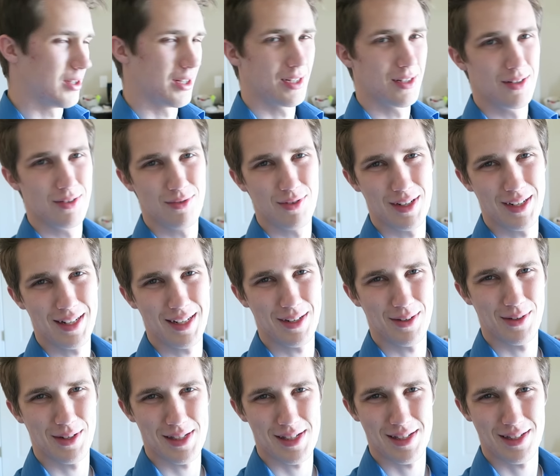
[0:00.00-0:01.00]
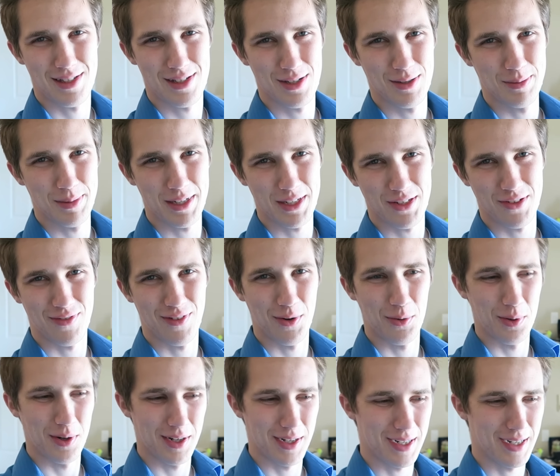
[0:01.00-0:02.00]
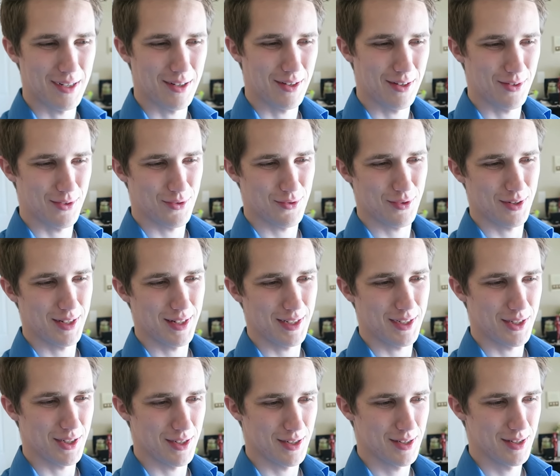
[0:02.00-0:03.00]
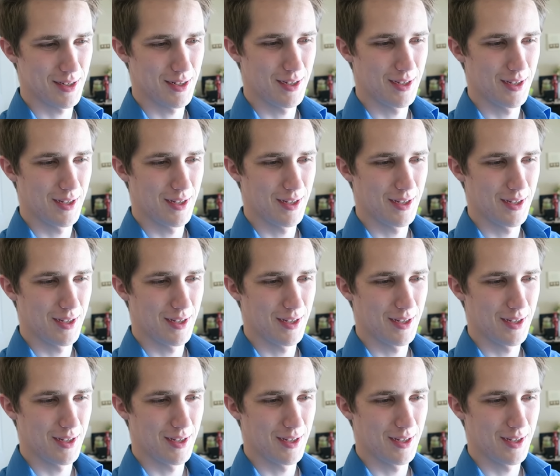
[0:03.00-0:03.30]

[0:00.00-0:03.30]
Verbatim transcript: Well, really it wasn't so much of a workout, it was really just,